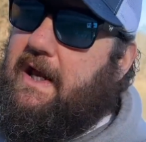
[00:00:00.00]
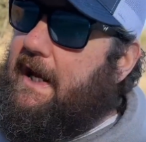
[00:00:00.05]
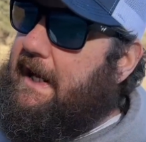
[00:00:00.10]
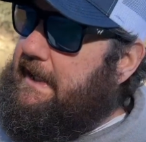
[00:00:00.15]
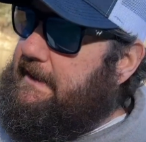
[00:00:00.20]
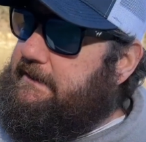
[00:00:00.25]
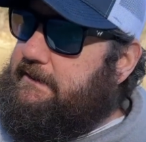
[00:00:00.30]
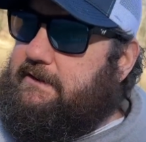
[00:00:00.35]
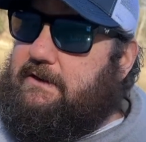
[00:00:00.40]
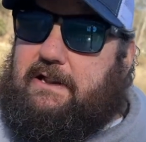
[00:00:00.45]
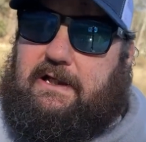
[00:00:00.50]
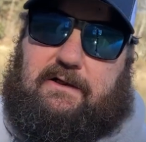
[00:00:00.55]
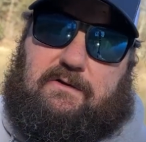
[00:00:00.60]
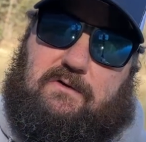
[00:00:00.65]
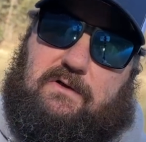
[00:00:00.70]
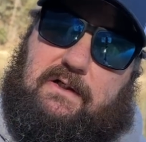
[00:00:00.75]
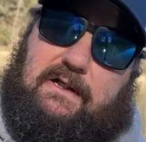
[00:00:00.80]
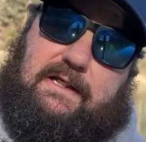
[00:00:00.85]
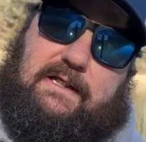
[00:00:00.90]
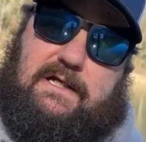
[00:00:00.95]
and
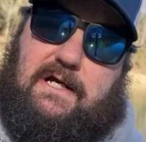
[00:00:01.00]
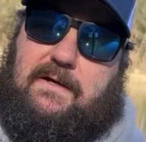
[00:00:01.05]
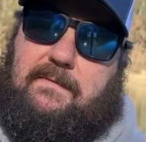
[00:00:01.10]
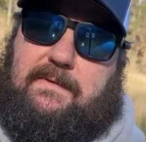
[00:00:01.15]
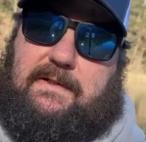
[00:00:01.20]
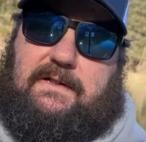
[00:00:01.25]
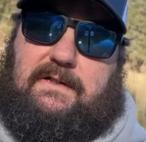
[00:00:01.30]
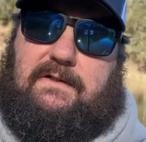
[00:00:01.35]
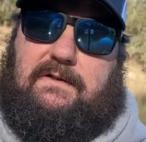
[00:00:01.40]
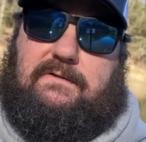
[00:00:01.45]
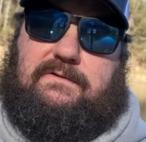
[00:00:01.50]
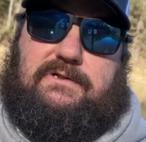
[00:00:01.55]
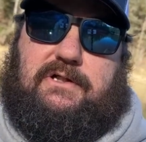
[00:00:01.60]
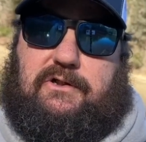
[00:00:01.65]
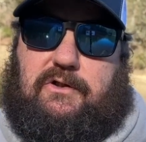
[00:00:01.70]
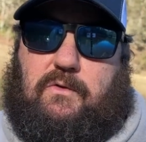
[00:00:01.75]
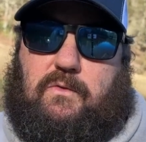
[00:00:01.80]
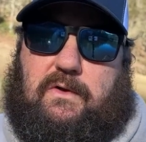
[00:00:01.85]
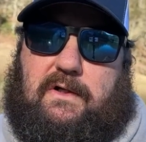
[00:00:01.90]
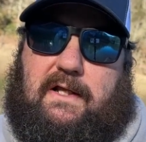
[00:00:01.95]
literally coming to
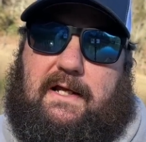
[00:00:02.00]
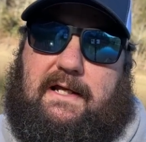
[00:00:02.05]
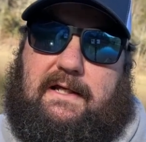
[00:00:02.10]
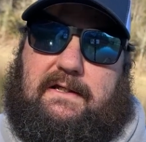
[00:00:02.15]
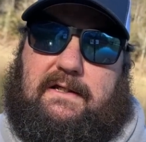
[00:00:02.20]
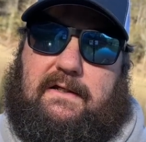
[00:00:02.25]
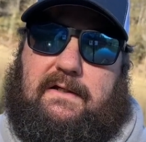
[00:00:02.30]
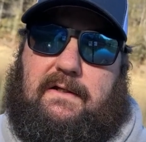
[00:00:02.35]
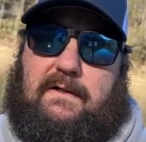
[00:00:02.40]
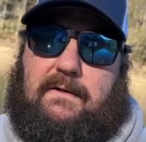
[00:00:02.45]
your lake,